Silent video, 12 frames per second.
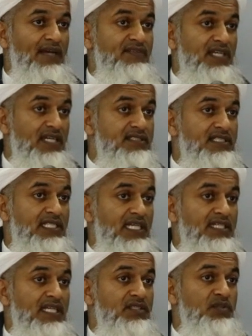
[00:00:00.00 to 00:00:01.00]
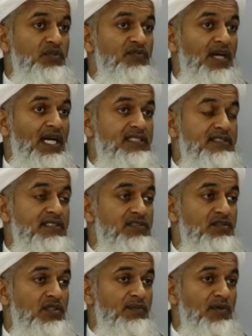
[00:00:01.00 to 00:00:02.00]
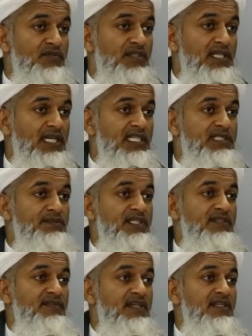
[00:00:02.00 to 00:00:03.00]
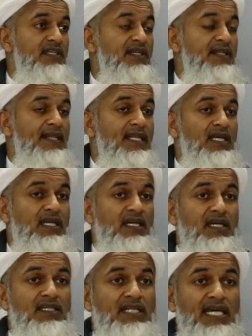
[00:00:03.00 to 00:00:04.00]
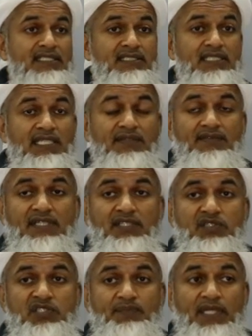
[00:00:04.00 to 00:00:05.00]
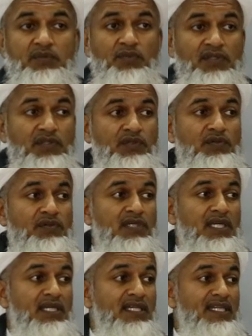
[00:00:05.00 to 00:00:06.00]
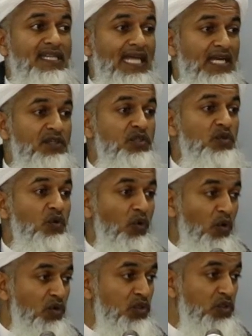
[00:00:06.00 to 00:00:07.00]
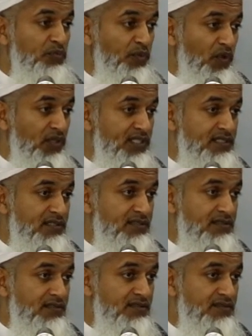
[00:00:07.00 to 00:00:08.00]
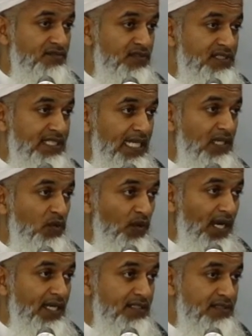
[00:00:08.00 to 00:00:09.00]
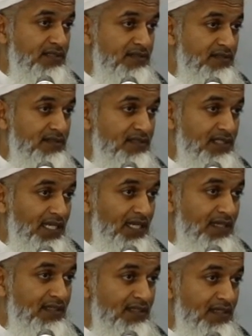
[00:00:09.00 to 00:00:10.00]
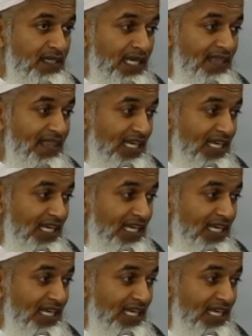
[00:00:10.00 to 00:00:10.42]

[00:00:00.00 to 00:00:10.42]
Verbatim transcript: having us here, that you've asked us to come over here. It's been a very uh, nice evening to spend with you. Thank you all you boys for staying quiet. Yeah, and